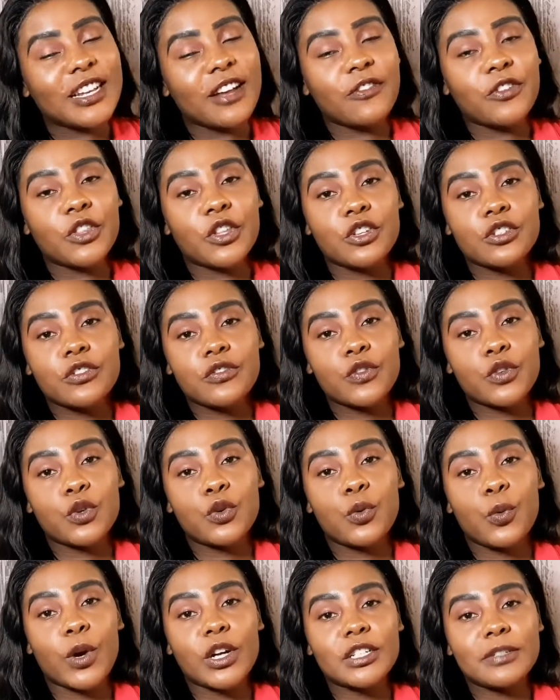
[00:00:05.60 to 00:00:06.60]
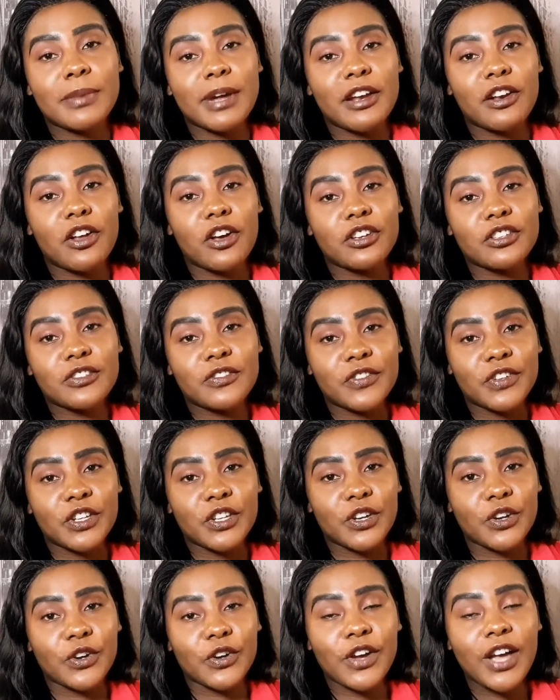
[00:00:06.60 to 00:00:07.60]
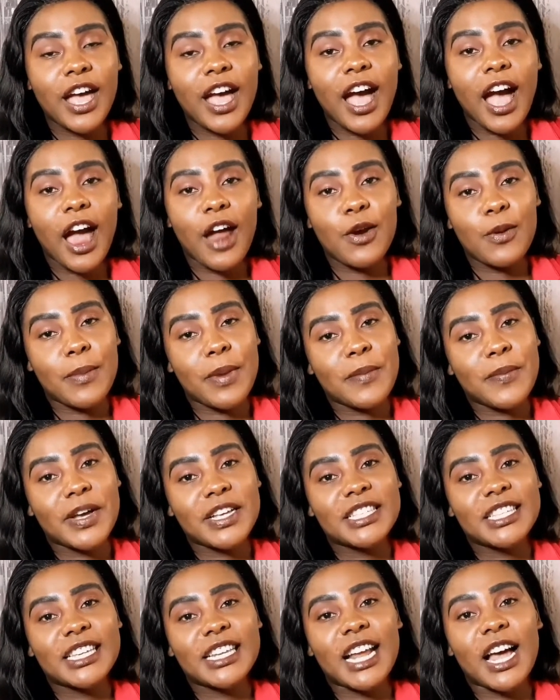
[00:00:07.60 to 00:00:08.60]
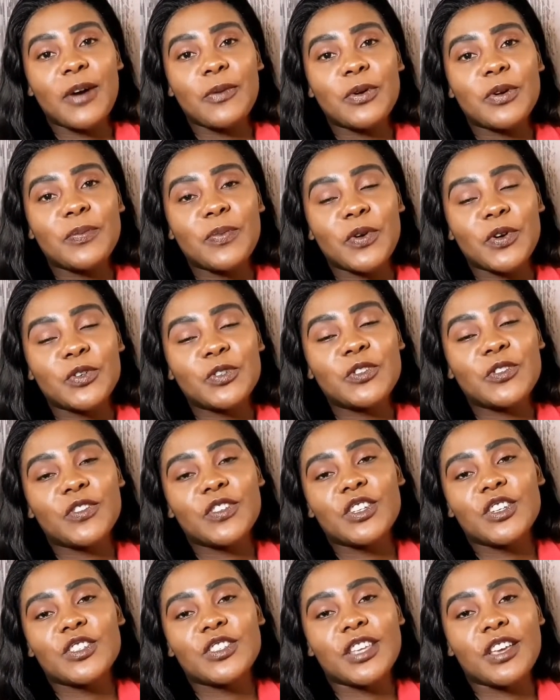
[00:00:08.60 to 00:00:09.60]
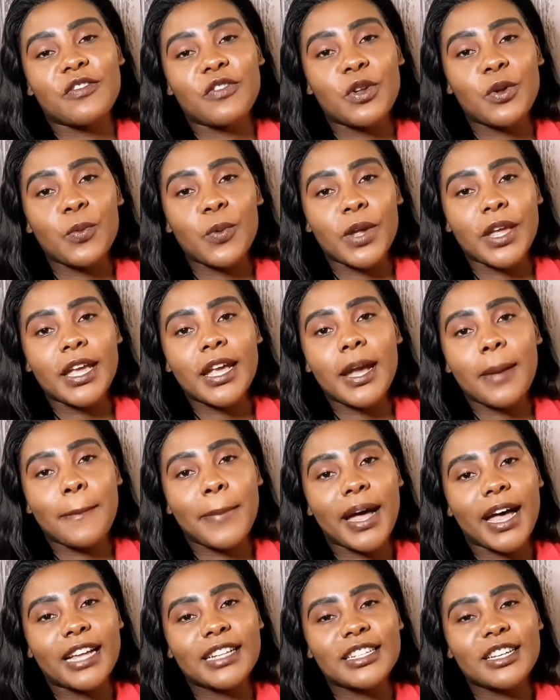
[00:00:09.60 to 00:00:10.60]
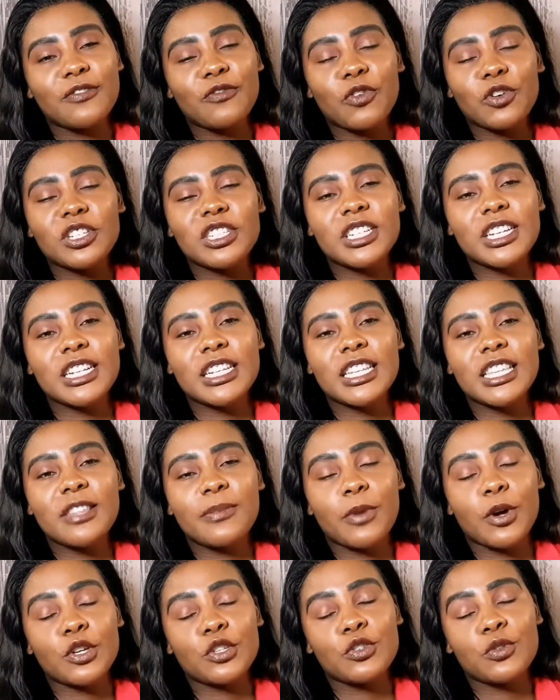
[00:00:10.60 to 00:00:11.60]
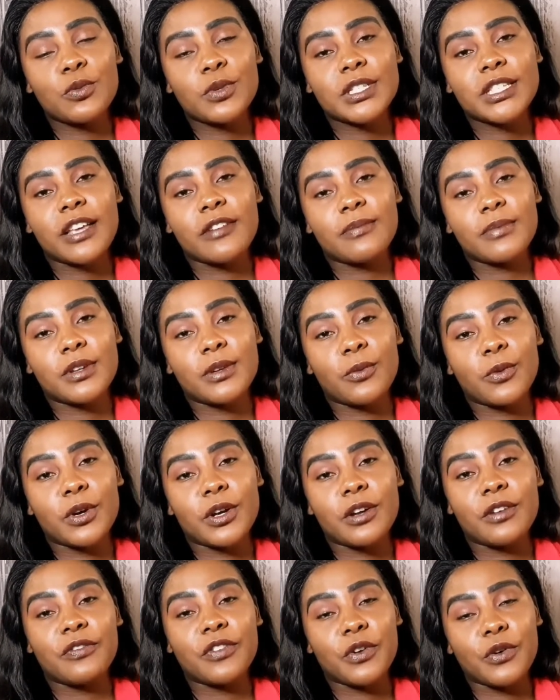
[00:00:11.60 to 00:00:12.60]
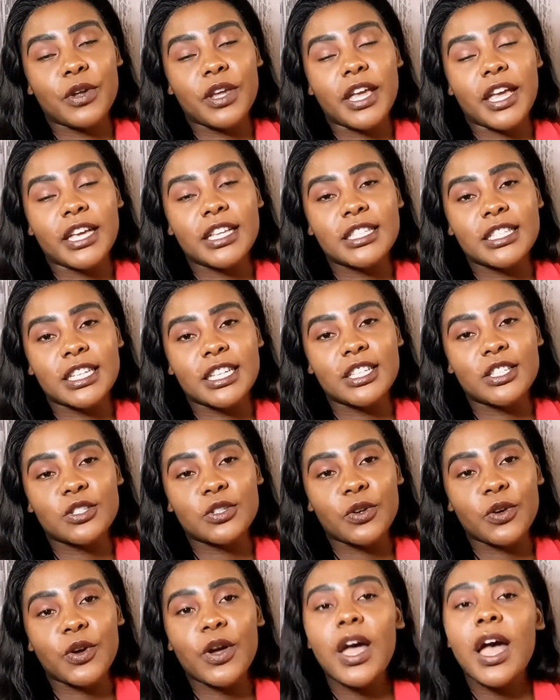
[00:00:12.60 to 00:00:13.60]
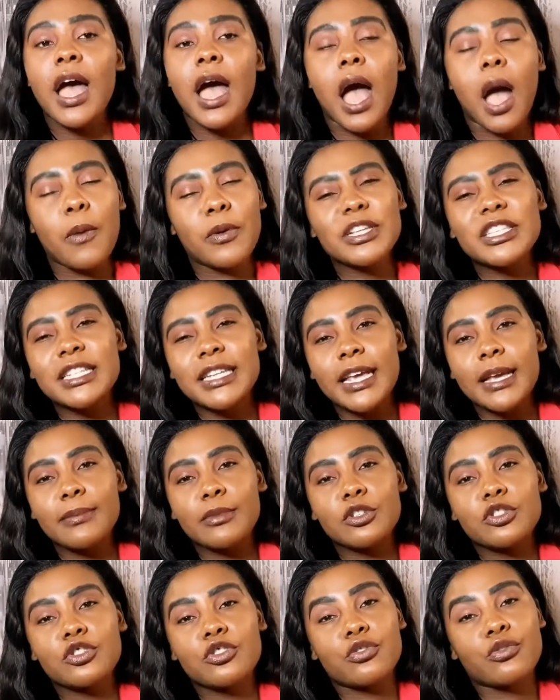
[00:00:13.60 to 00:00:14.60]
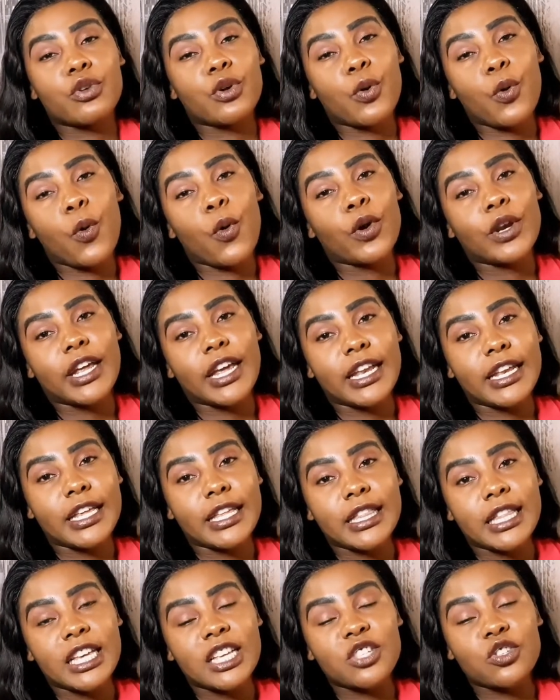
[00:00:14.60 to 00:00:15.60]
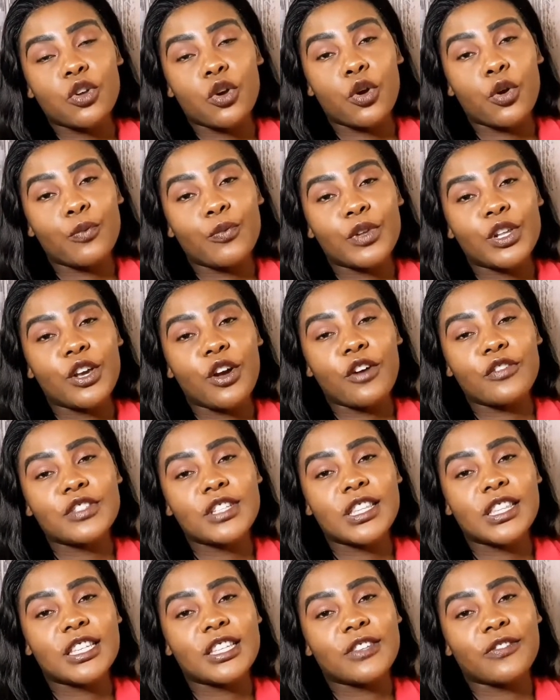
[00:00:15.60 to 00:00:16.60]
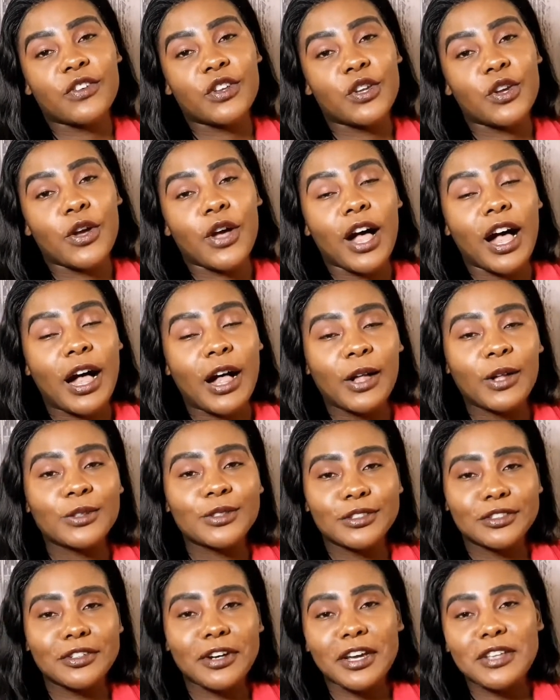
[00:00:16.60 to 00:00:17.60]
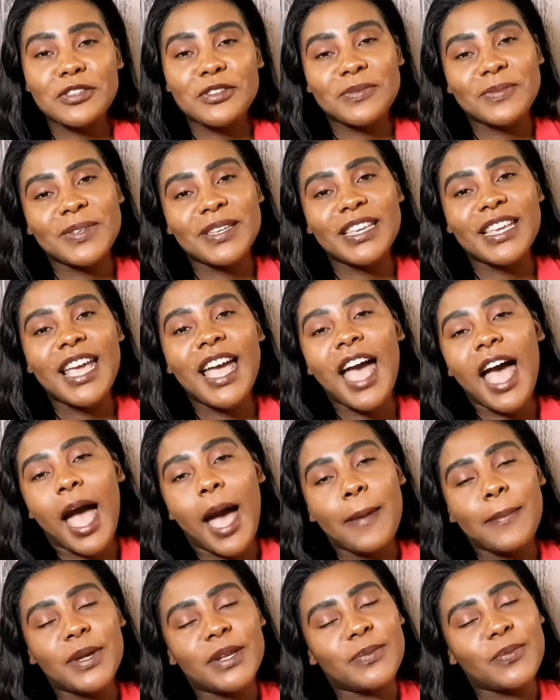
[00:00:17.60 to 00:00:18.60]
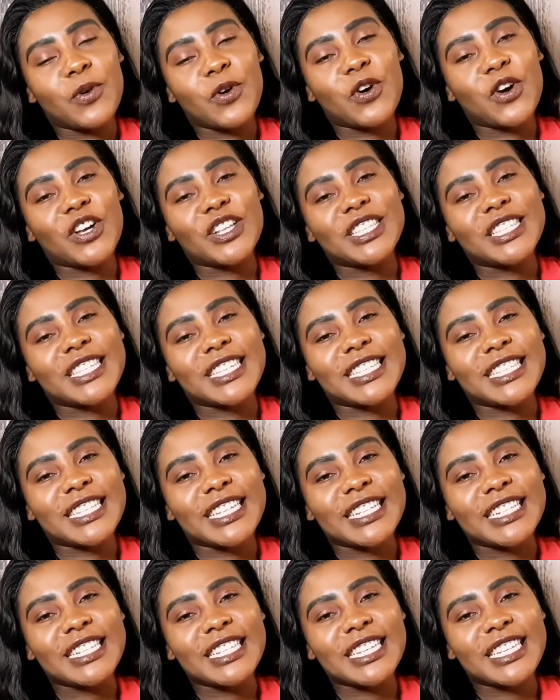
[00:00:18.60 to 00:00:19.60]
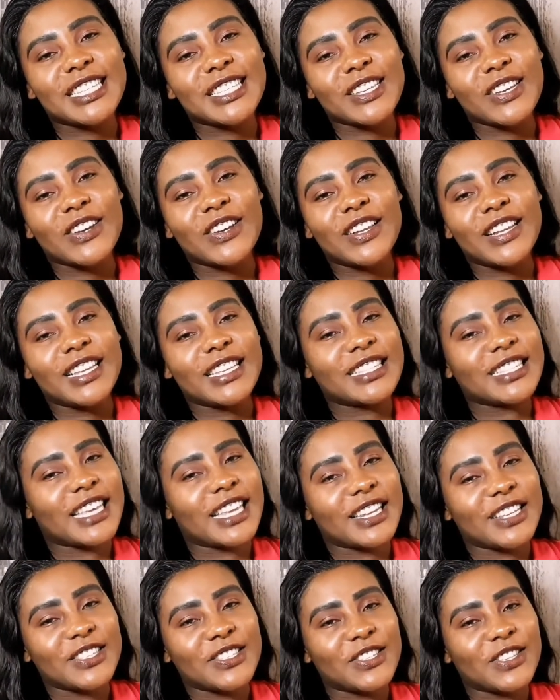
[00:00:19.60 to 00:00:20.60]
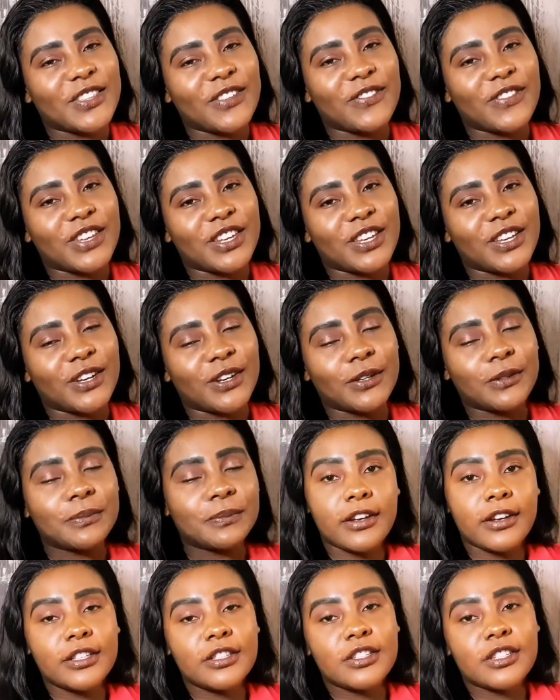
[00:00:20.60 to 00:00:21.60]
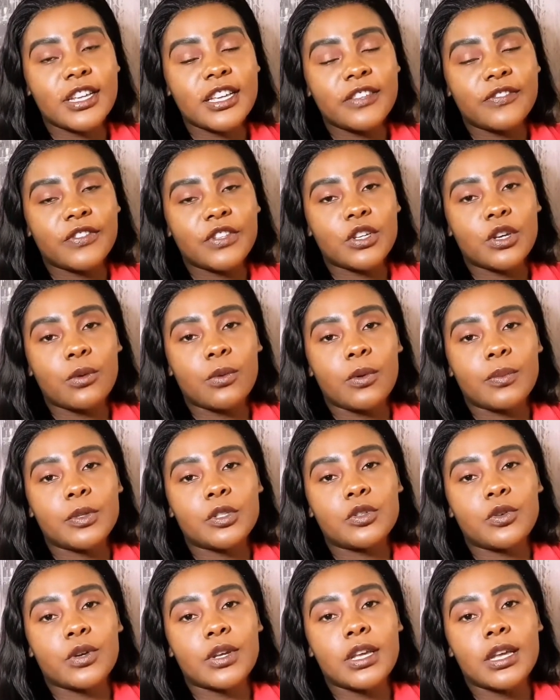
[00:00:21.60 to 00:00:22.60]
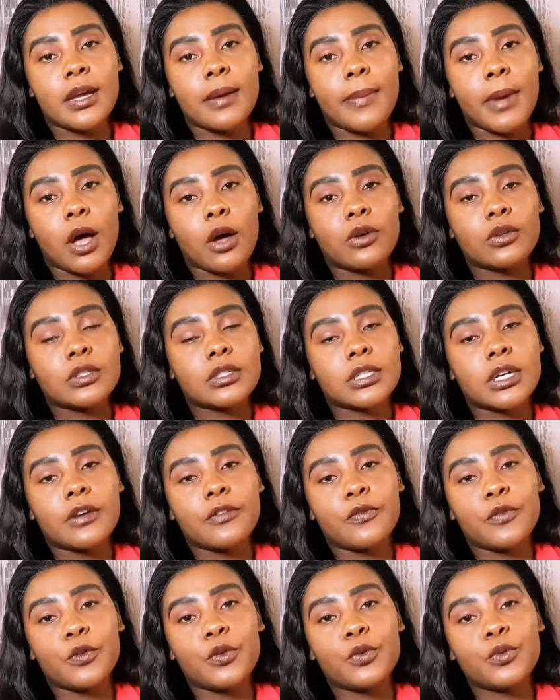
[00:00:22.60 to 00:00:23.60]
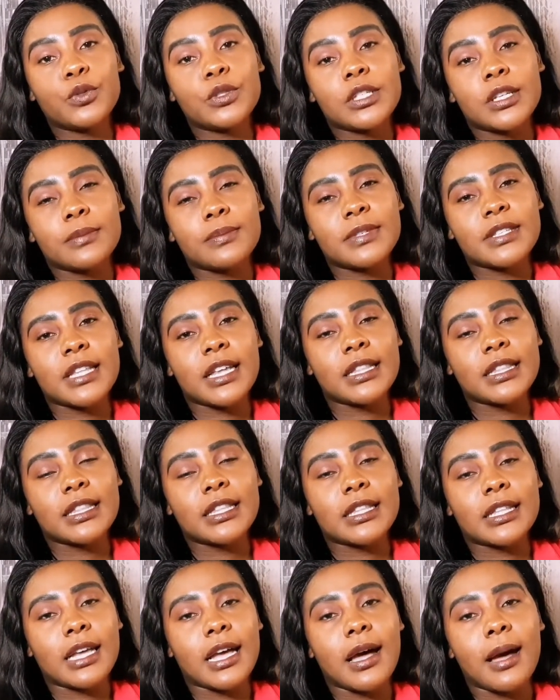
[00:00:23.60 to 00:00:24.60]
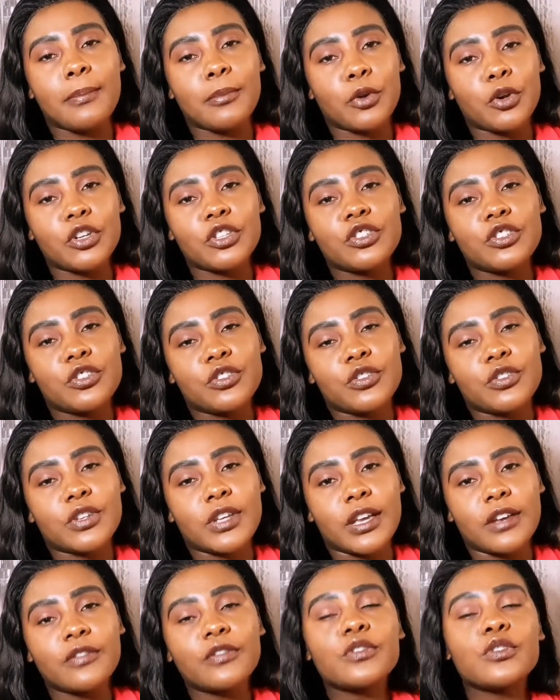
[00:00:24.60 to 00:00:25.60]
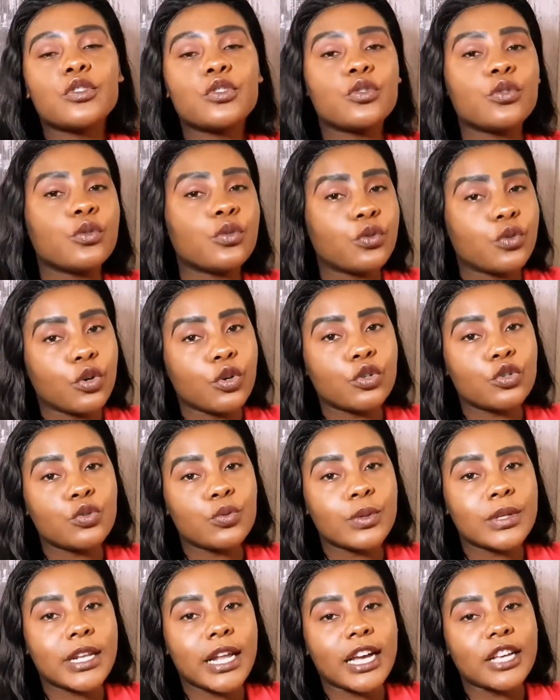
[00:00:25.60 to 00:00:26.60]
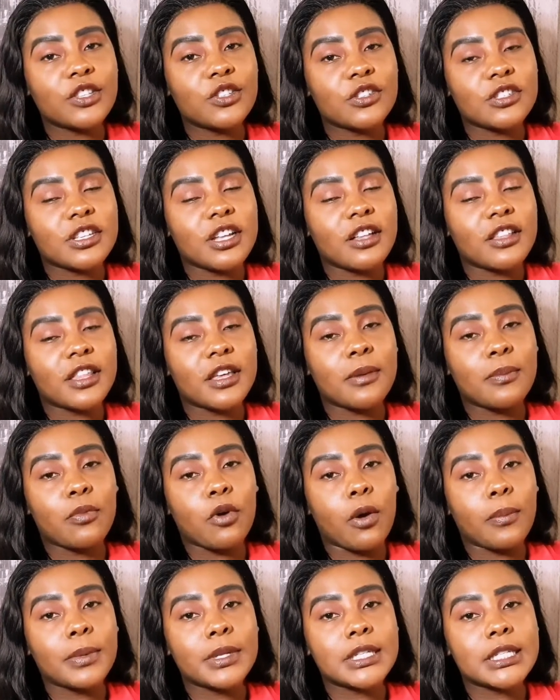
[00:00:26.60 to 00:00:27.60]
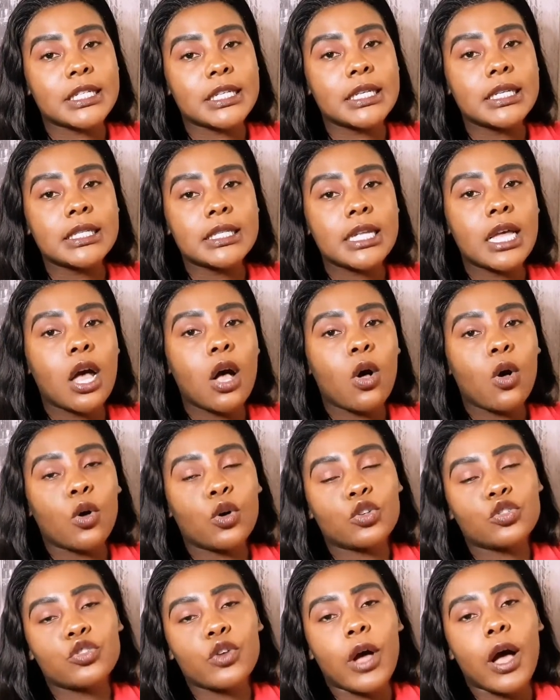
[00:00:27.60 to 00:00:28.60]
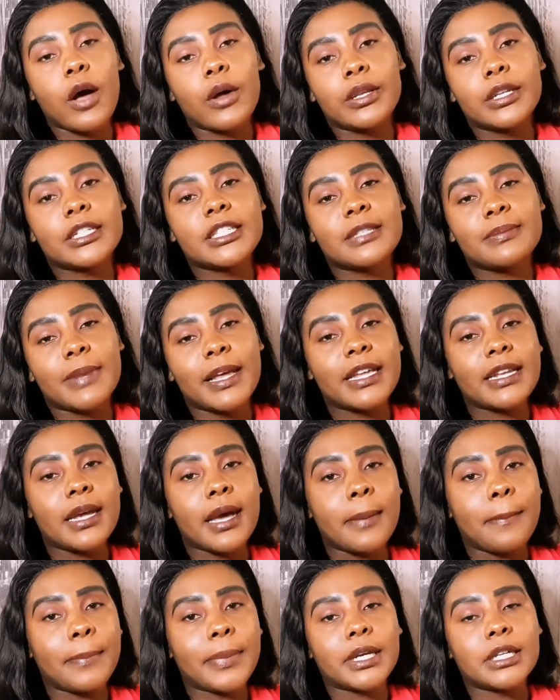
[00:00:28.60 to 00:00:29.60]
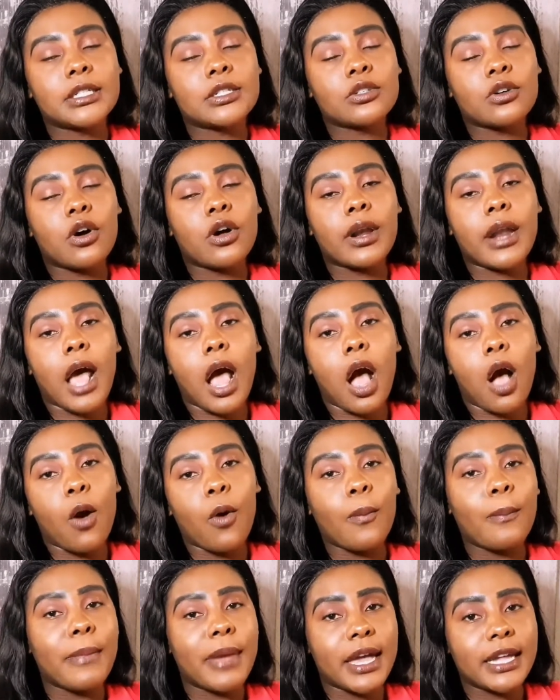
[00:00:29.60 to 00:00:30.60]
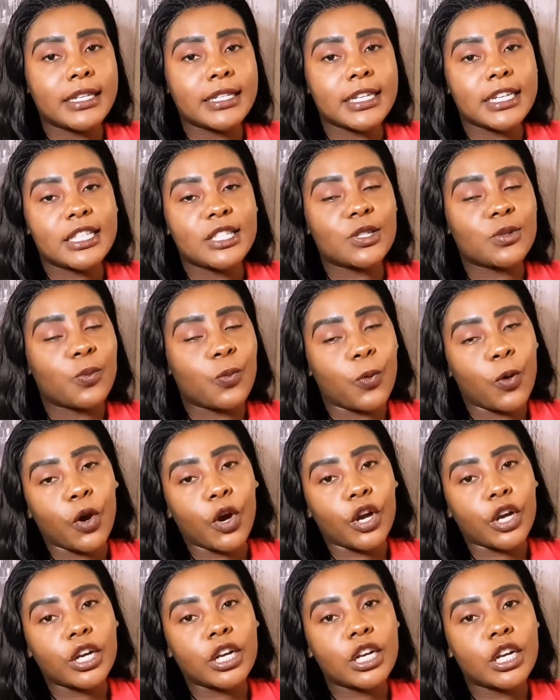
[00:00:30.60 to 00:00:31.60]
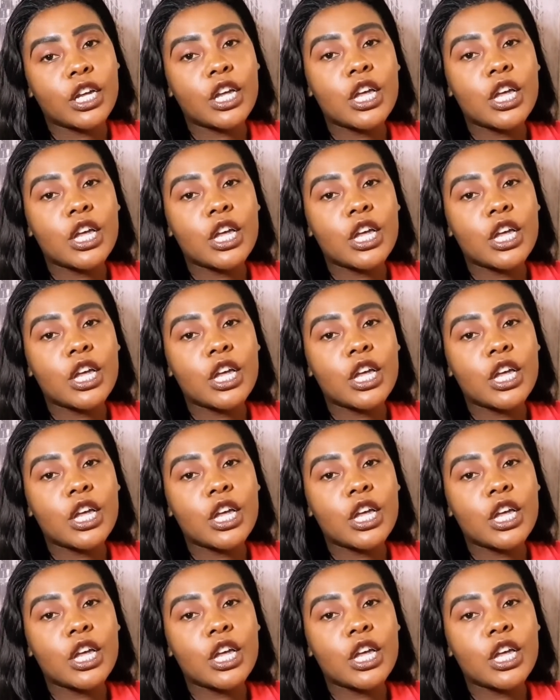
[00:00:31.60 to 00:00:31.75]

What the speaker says: Now for those of you who watched my last video, I remember I said I would post videos every week, but unfortunately the past 2 weeks were very hectic, so I wasn't able to record anything. So hopefully after this video I'll try to be a bit more consistent. So let's get into the video. In today's video we'll be talking about a few tips that I'm going to give to those who would like to sell their properties. Also, I'll explain a bit on how mandates work.